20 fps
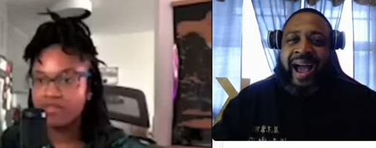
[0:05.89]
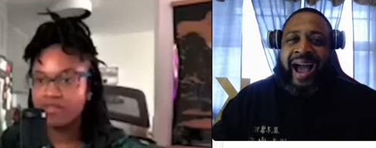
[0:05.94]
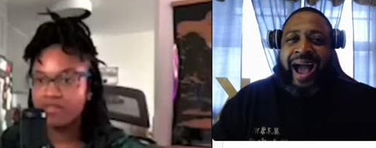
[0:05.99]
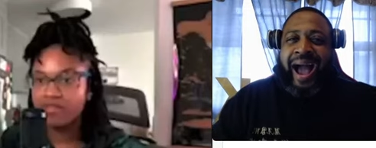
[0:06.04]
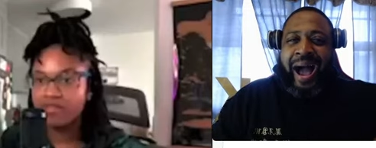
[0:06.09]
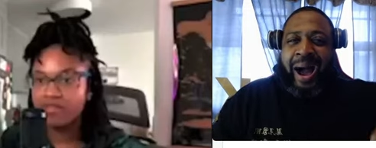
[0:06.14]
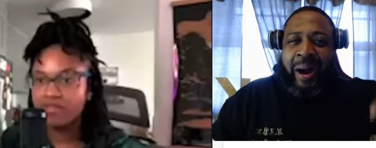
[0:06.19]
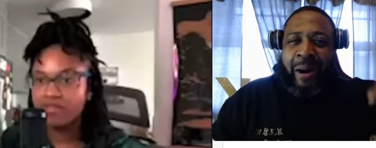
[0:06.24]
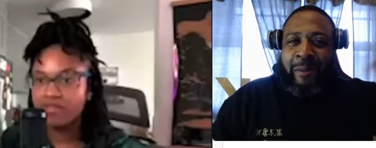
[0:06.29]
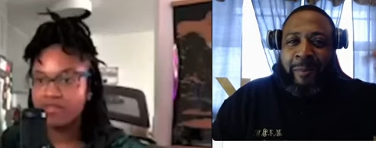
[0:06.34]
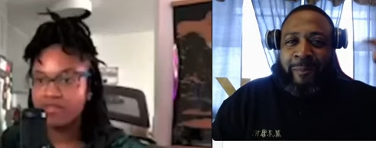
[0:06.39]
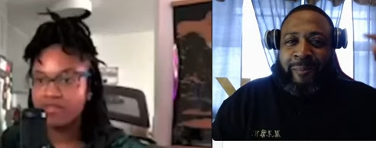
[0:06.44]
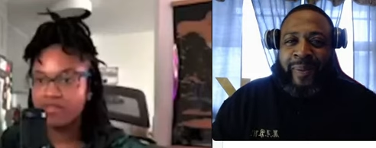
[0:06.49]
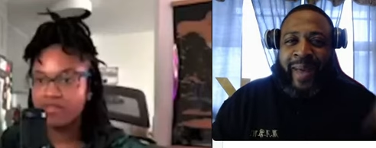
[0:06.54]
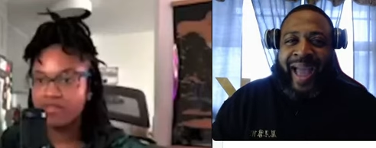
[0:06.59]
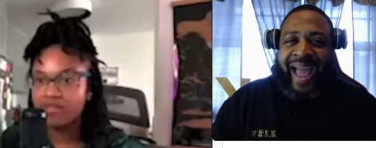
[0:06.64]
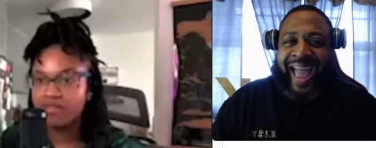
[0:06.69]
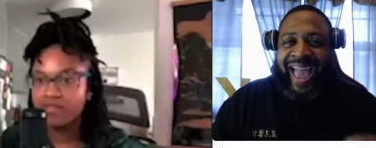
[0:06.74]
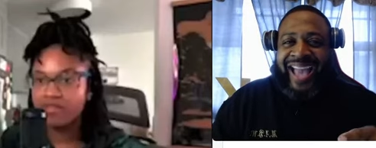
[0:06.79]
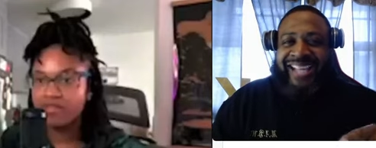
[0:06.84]
Speaker 1: I'm
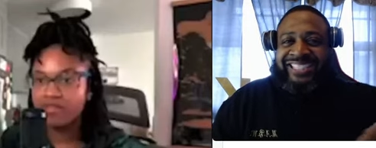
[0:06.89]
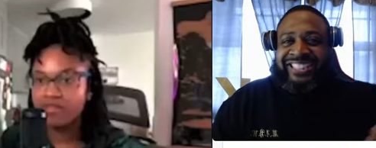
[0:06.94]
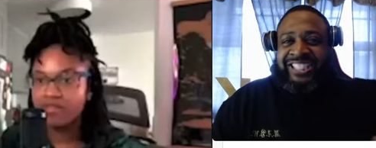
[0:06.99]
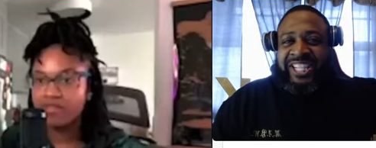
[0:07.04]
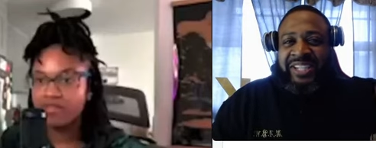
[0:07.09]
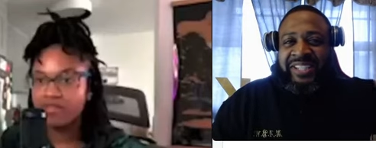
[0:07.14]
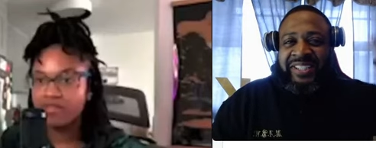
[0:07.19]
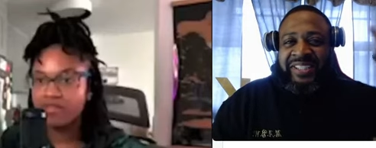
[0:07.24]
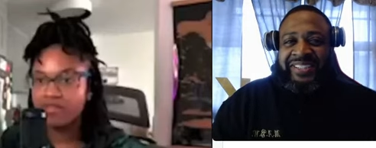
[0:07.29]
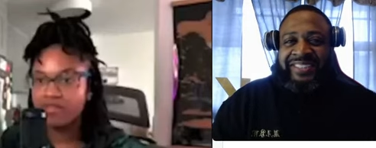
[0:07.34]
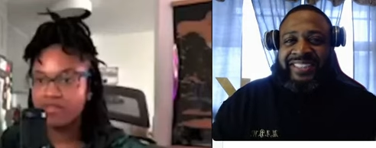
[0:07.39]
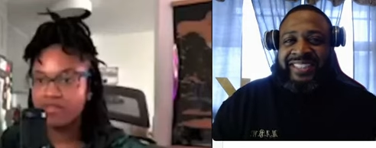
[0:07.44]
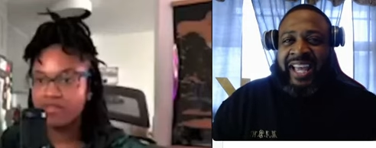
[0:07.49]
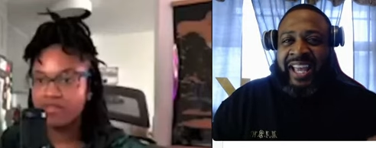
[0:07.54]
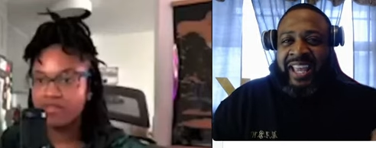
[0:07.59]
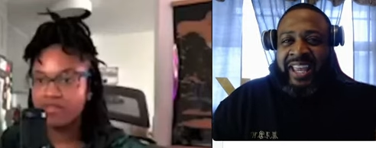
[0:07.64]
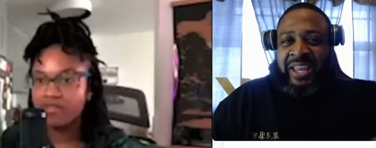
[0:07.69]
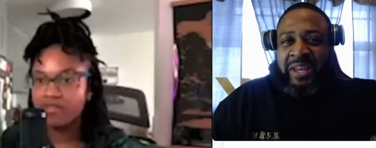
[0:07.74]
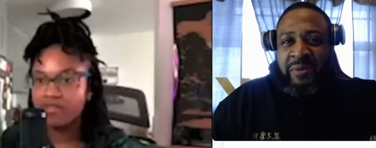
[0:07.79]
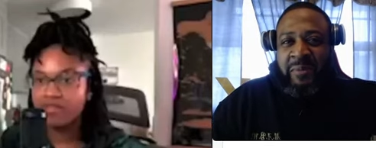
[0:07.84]
back
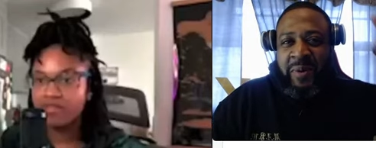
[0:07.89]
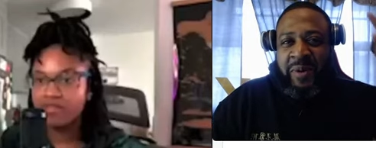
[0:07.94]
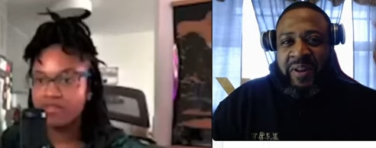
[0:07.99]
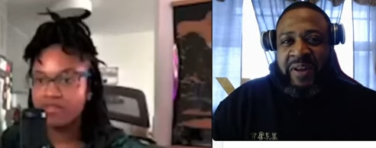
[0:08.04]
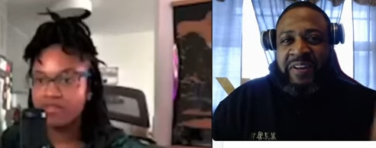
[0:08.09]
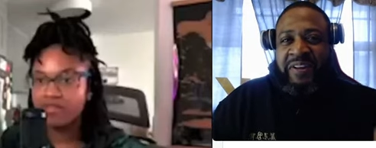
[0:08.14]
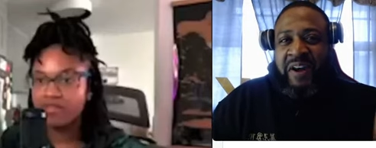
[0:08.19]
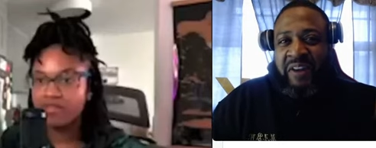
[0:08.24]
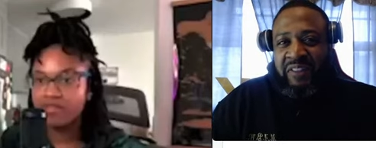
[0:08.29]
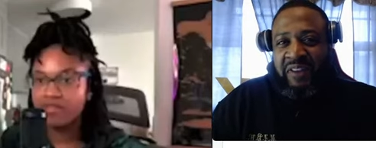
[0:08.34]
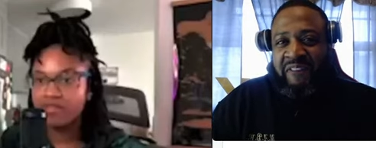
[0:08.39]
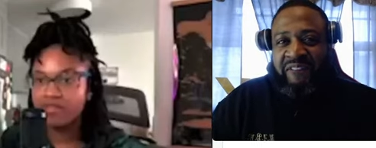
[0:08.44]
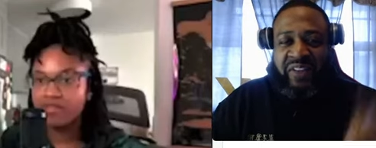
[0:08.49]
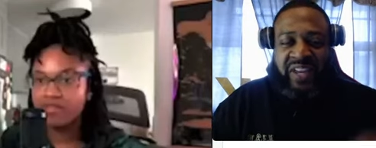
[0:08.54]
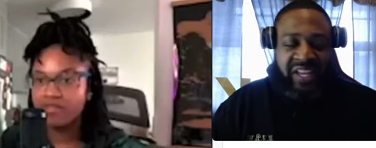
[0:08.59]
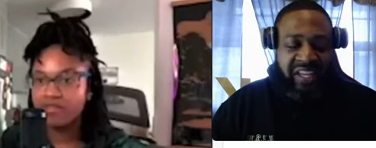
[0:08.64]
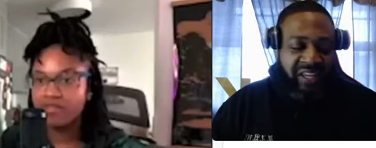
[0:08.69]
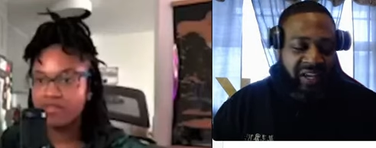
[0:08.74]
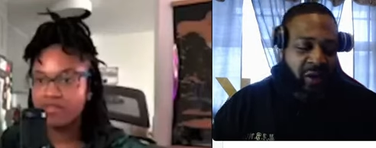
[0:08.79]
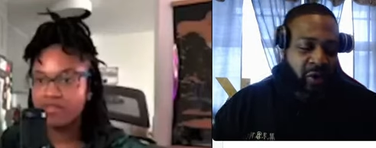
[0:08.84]
today with another
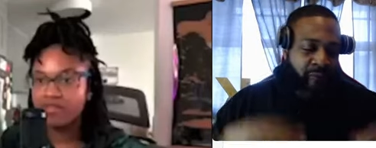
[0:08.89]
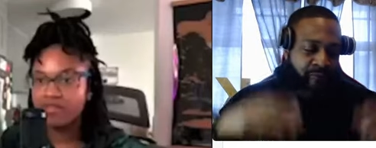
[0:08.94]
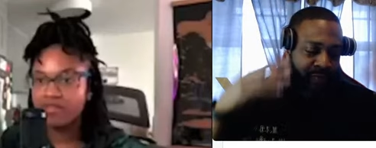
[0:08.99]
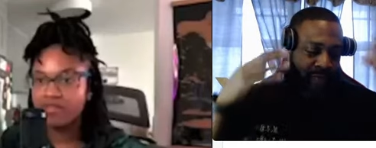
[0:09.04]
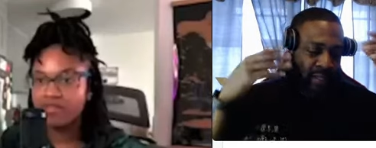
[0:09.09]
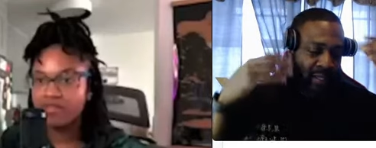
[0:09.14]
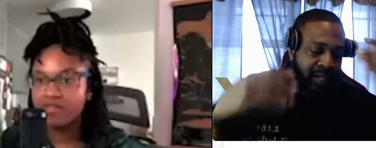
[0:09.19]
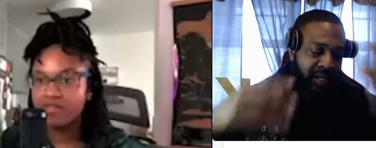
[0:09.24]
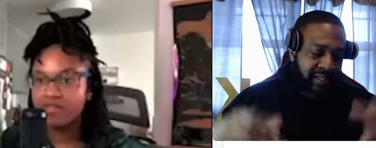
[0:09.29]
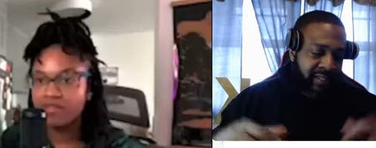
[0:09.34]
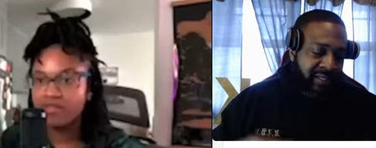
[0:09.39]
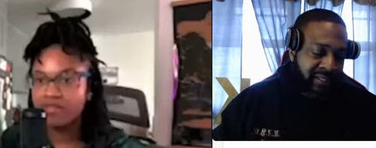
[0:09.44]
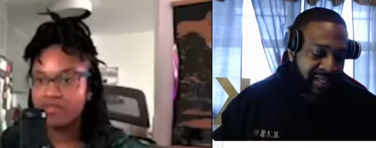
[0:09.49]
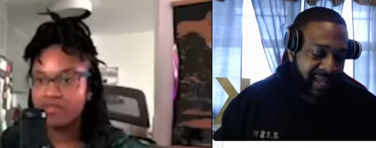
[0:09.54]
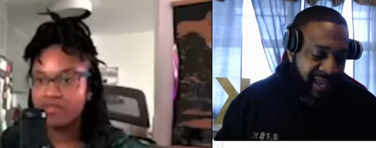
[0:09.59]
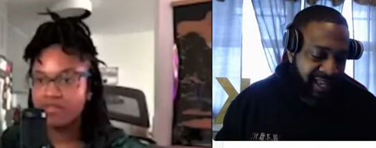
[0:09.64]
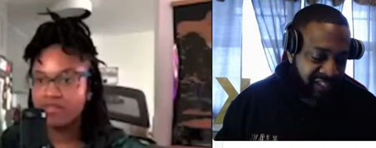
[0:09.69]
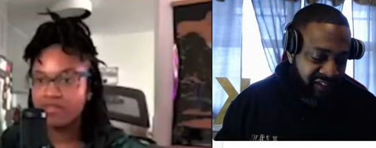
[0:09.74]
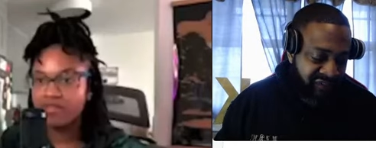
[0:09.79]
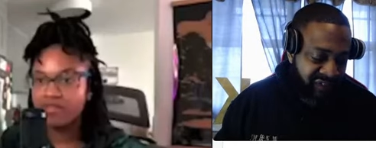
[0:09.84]
video. In
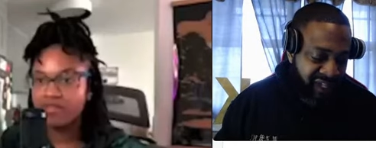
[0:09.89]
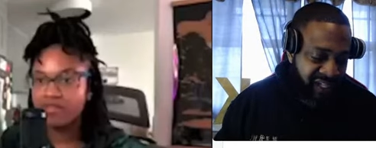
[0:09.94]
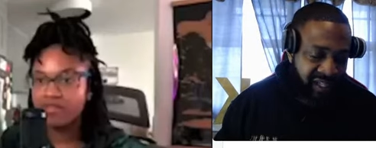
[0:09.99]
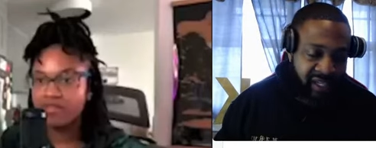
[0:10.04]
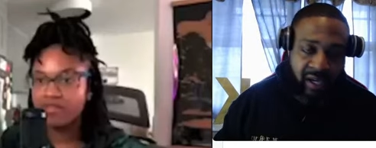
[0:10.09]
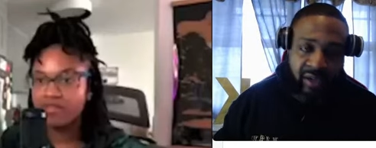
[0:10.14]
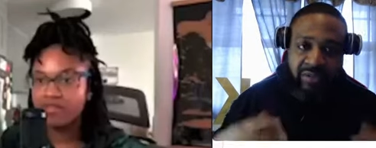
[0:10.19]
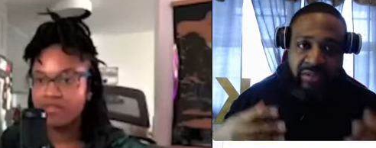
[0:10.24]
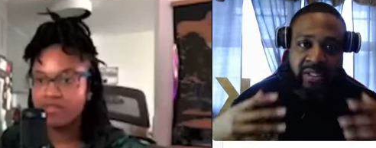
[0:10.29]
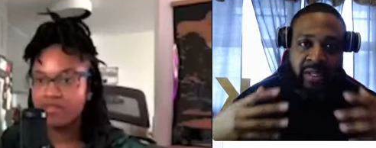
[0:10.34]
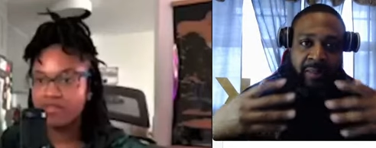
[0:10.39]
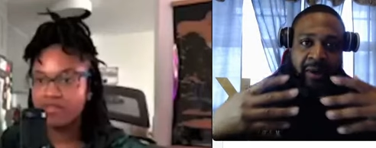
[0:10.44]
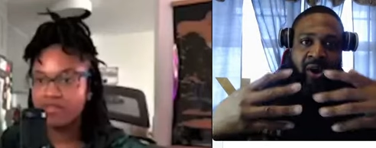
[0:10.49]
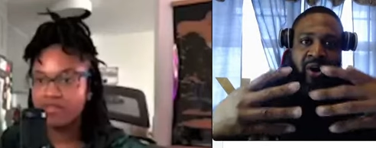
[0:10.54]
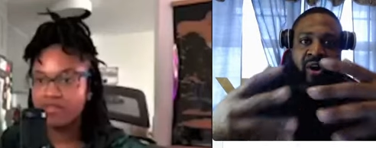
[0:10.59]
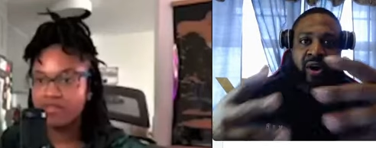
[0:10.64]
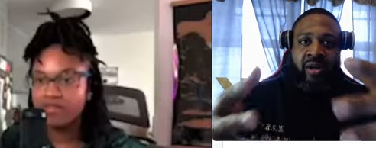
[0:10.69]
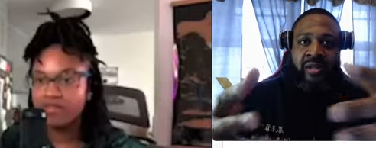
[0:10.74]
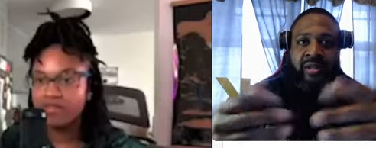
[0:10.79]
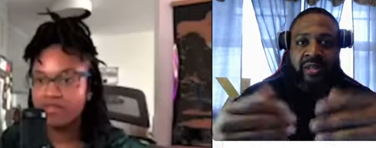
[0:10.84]
today's video, to my
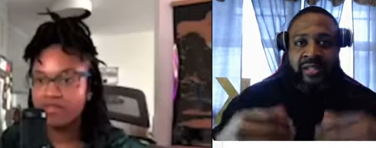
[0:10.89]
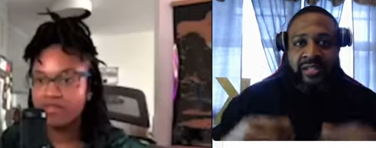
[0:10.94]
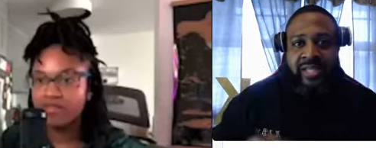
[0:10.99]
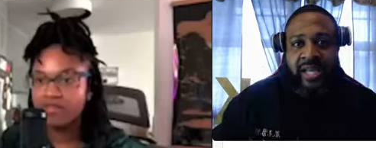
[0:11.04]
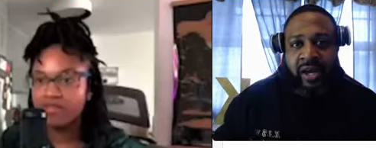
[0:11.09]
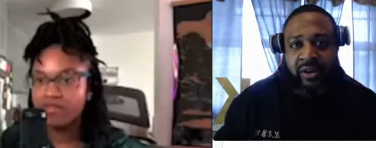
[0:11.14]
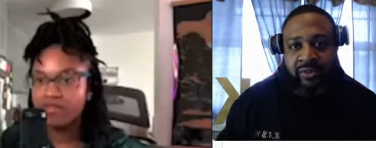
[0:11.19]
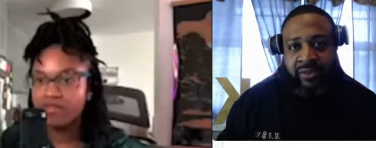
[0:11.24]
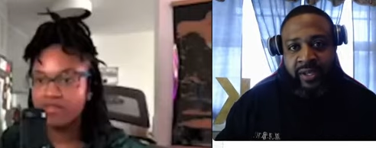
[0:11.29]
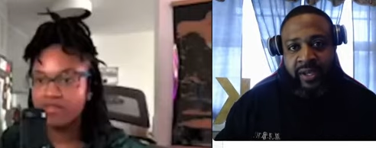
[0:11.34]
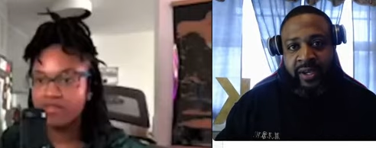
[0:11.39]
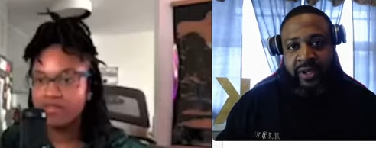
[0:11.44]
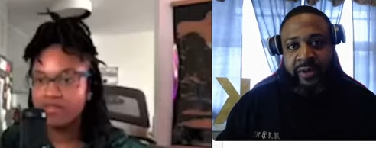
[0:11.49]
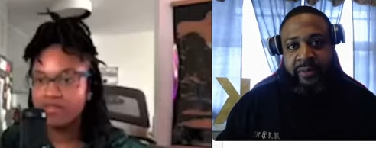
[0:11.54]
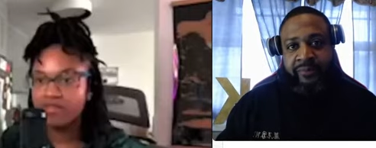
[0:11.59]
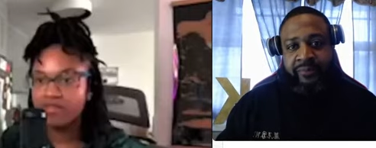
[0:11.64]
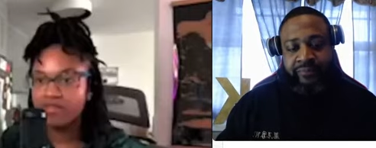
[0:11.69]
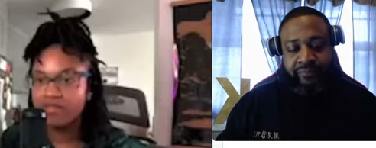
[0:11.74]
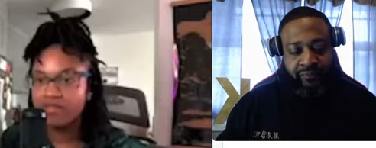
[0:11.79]
audience out there,